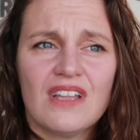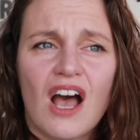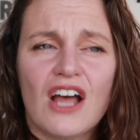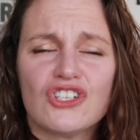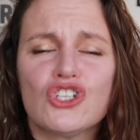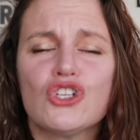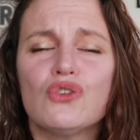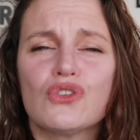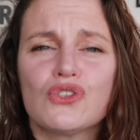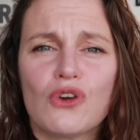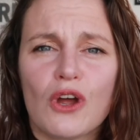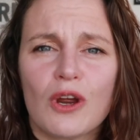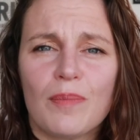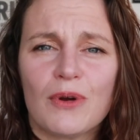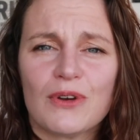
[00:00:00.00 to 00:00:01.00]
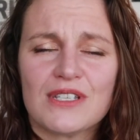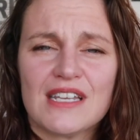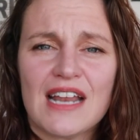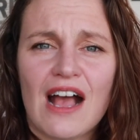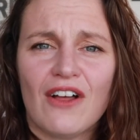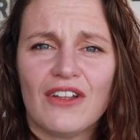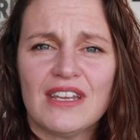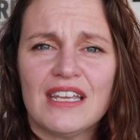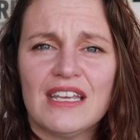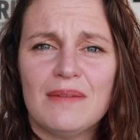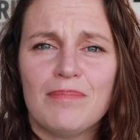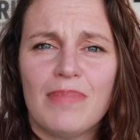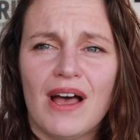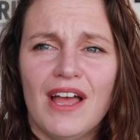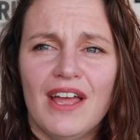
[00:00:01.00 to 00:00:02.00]
Not too strong a personality,
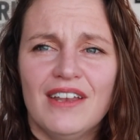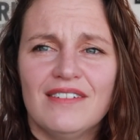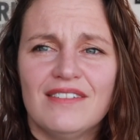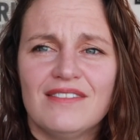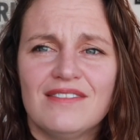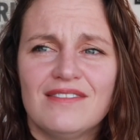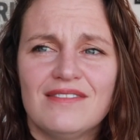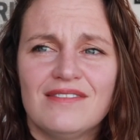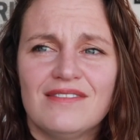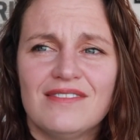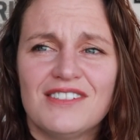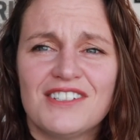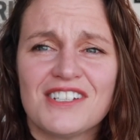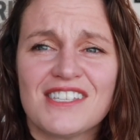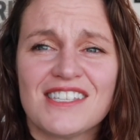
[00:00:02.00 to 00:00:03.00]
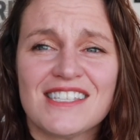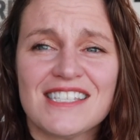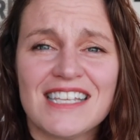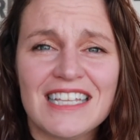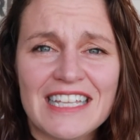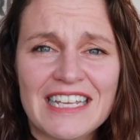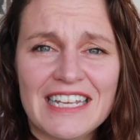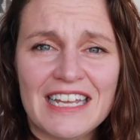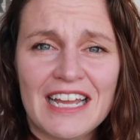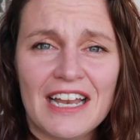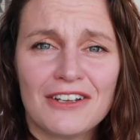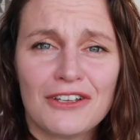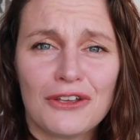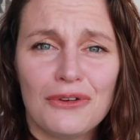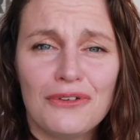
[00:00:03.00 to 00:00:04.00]
but just silly
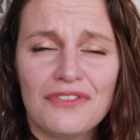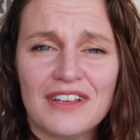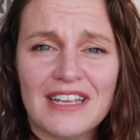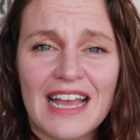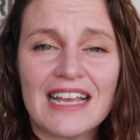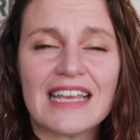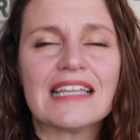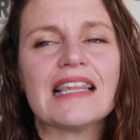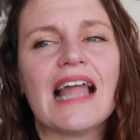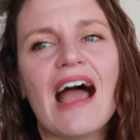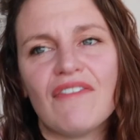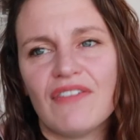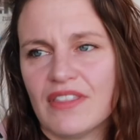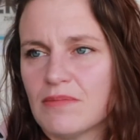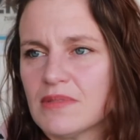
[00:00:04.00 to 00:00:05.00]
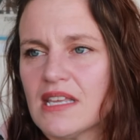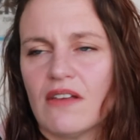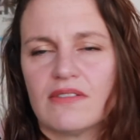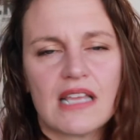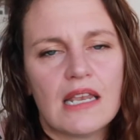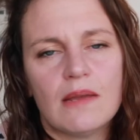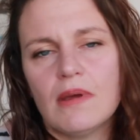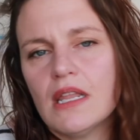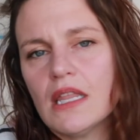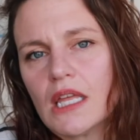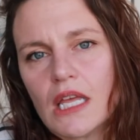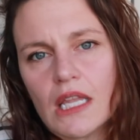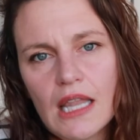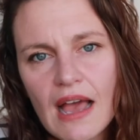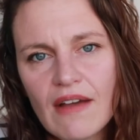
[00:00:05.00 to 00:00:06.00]
and goofy and can laugh at themselves. Anybody
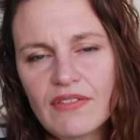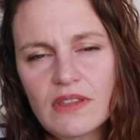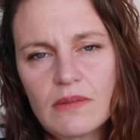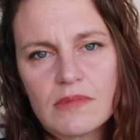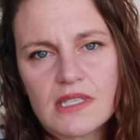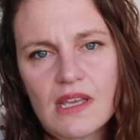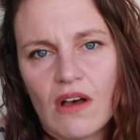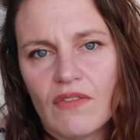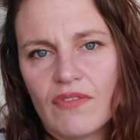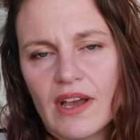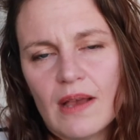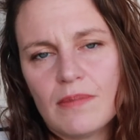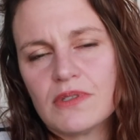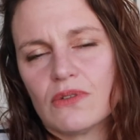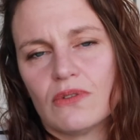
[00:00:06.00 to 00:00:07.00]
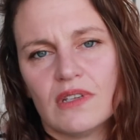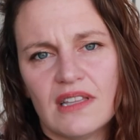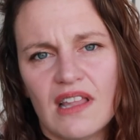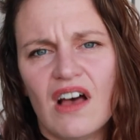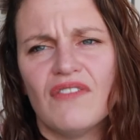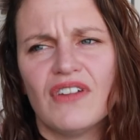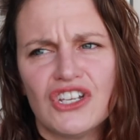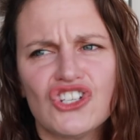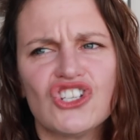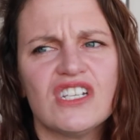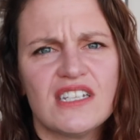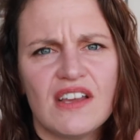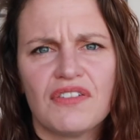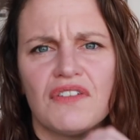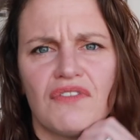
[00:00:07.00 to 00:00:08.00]
that can laugh at themselves, I absolutely love. And she
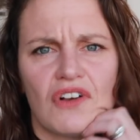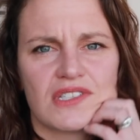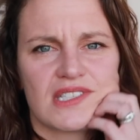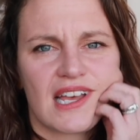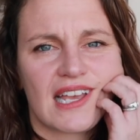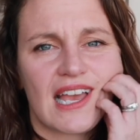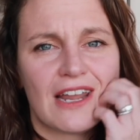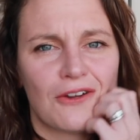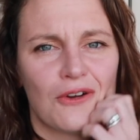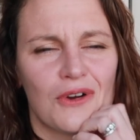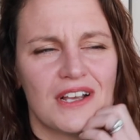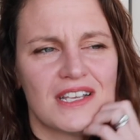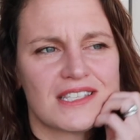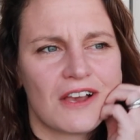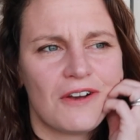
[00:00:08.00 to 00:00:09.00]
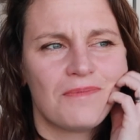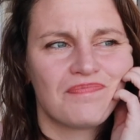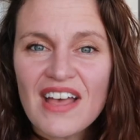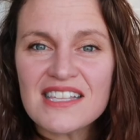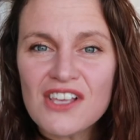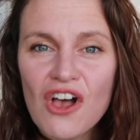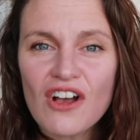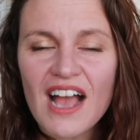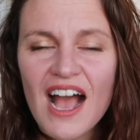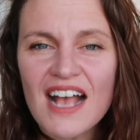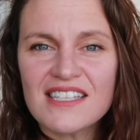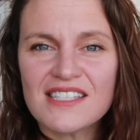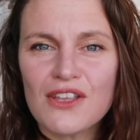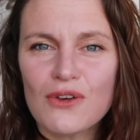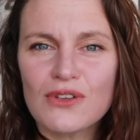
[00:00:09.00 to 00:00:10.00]
definitely falls in that category. So that's all,
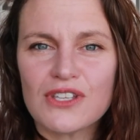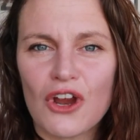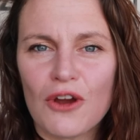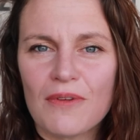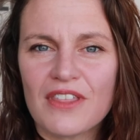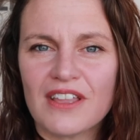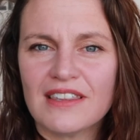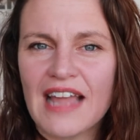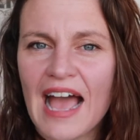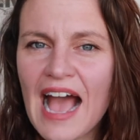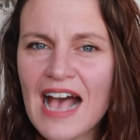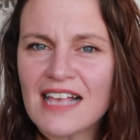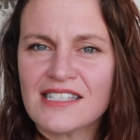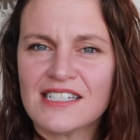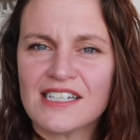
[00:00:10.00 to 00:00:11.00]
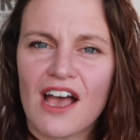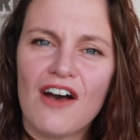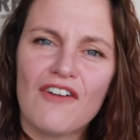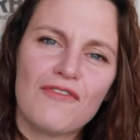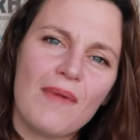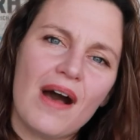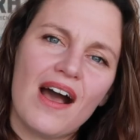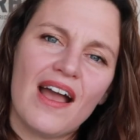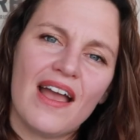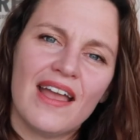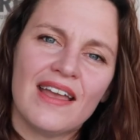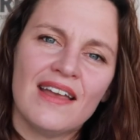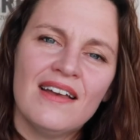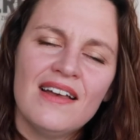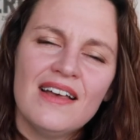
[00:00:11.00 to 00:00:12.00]
guys. Those are the last of
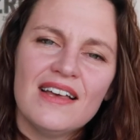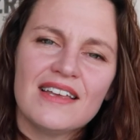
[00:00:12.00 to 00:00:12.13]
my